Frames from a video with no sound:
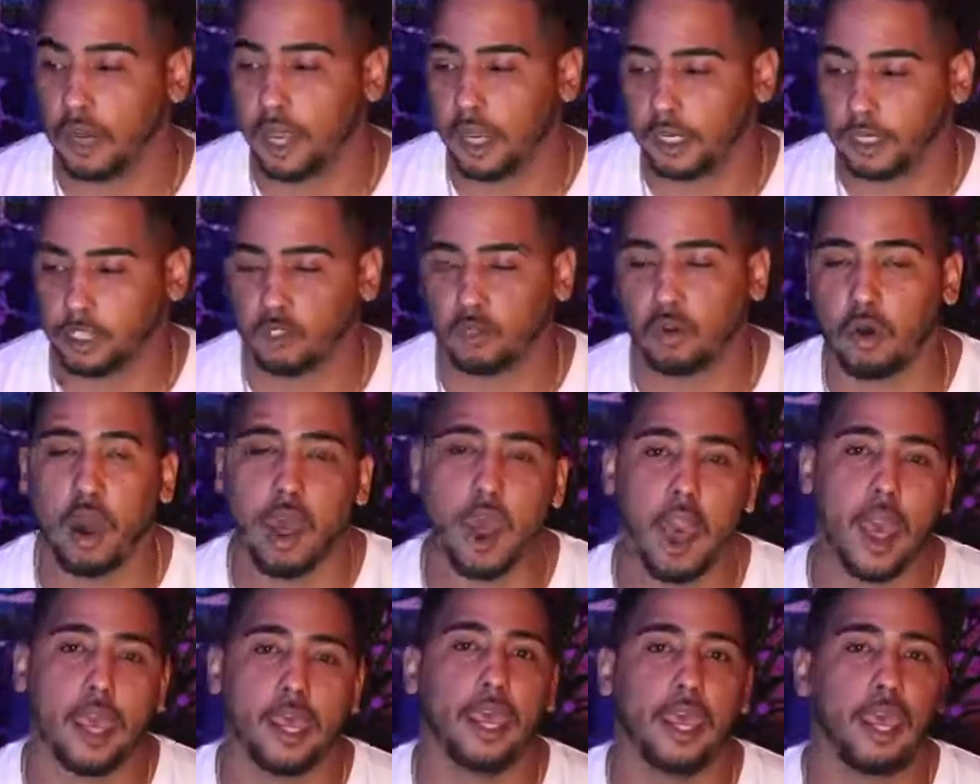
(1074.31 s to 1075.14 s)
So I
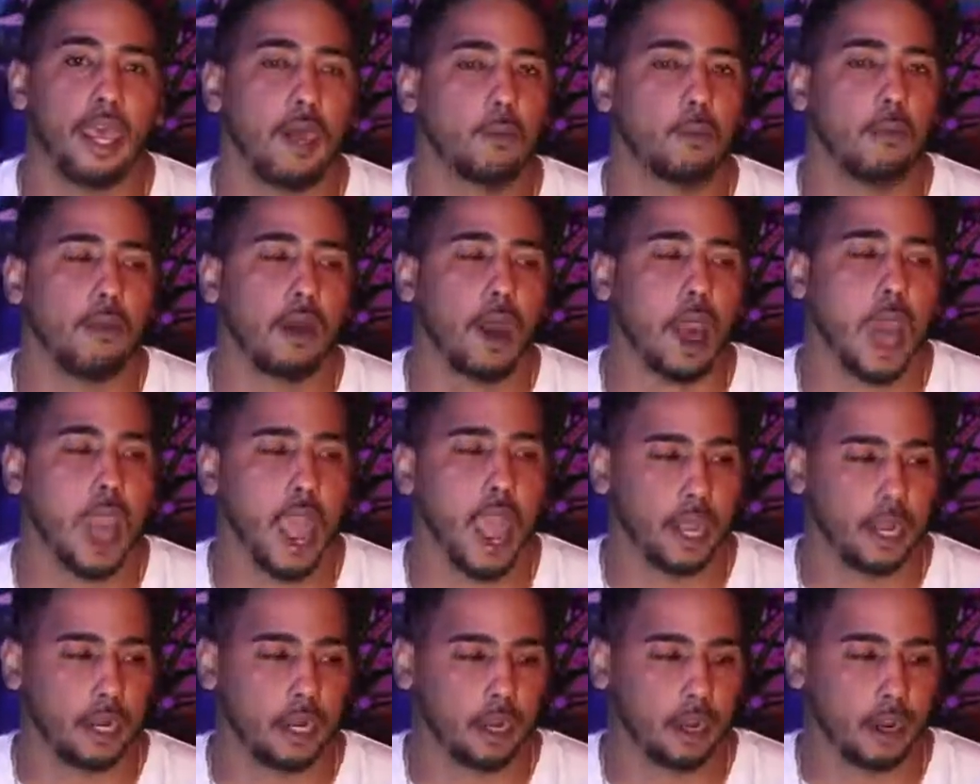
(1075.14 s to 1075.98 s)
am
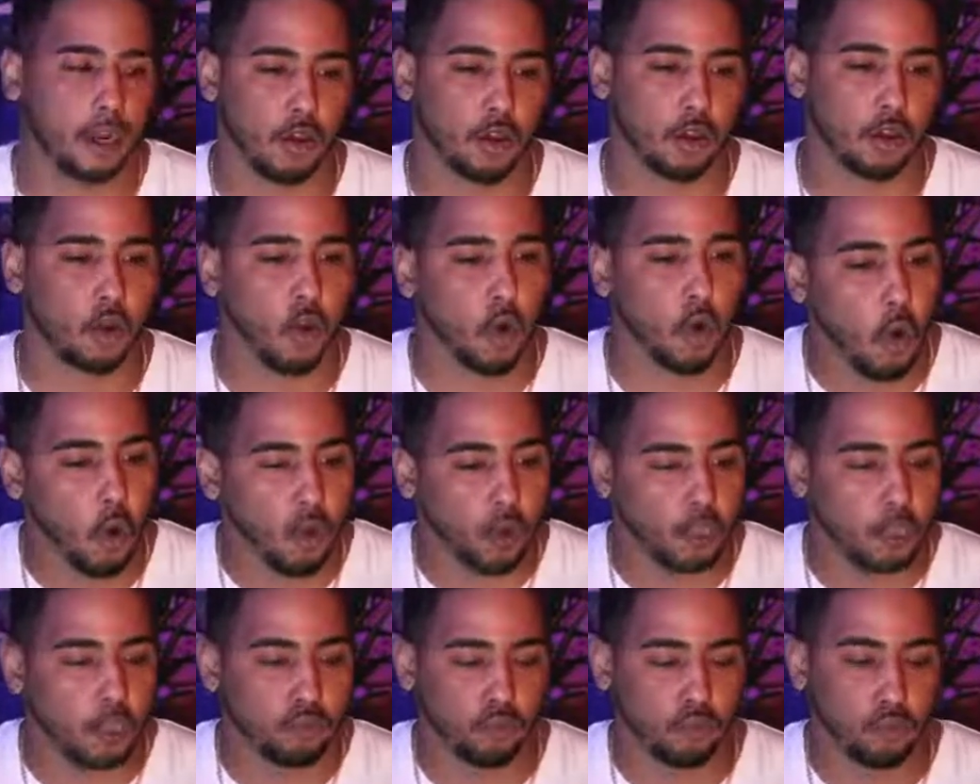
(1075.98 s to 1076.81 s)
ironing out all the
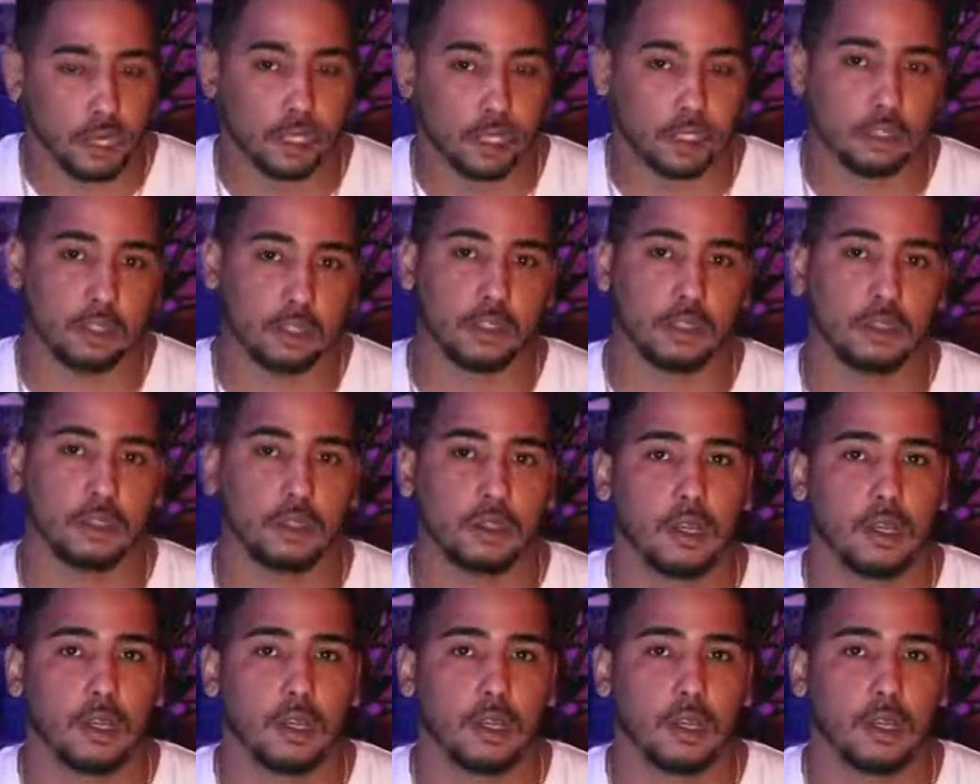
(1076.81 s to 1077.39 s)
wrinkles